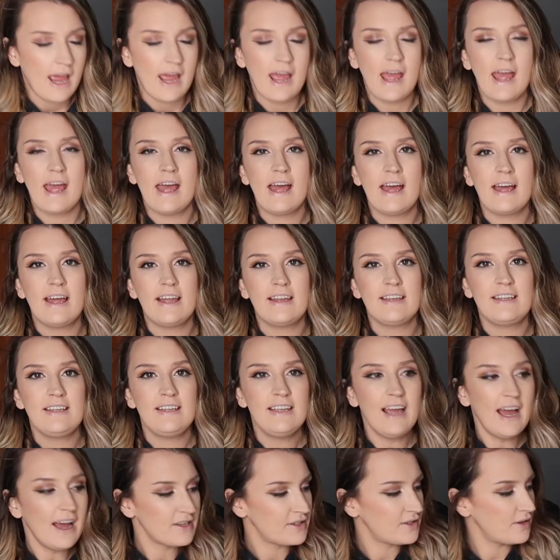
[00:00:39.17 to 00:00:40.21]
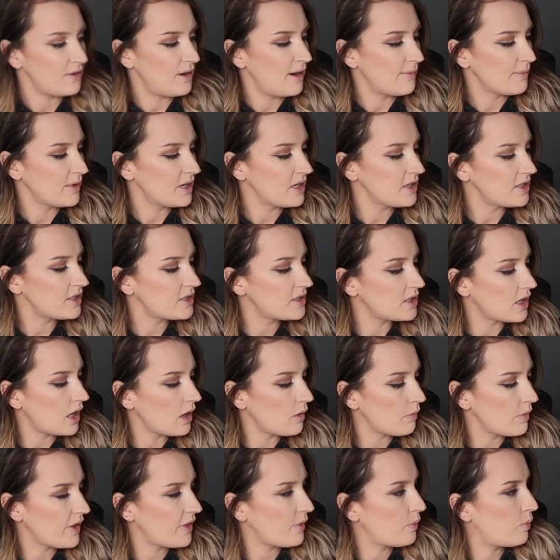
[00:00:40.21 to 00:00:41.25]
And yeah, so I'm gonna
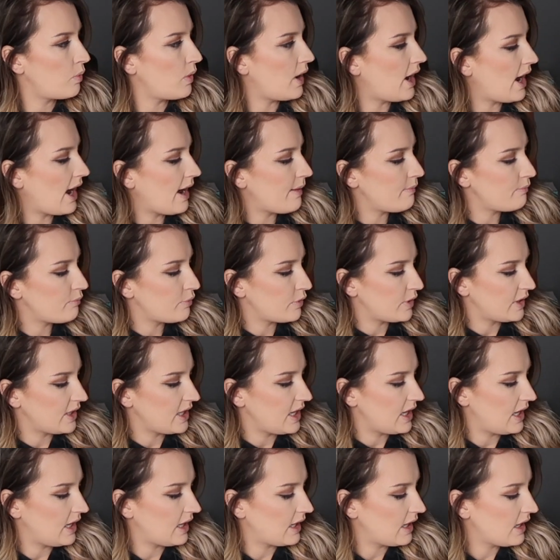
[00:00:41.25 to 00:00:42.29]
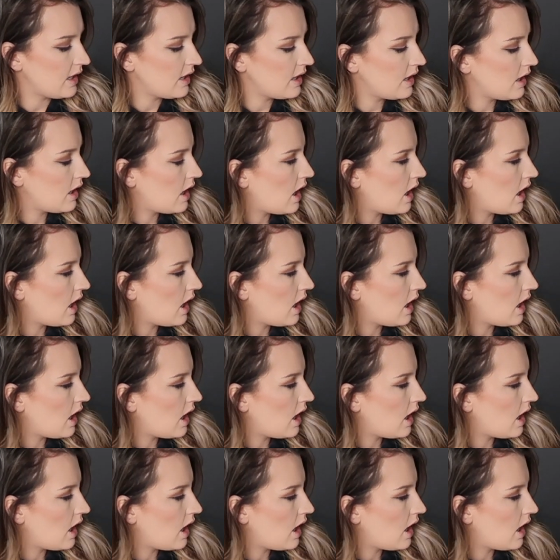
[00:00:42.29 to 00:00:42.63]
start with what I'm bringing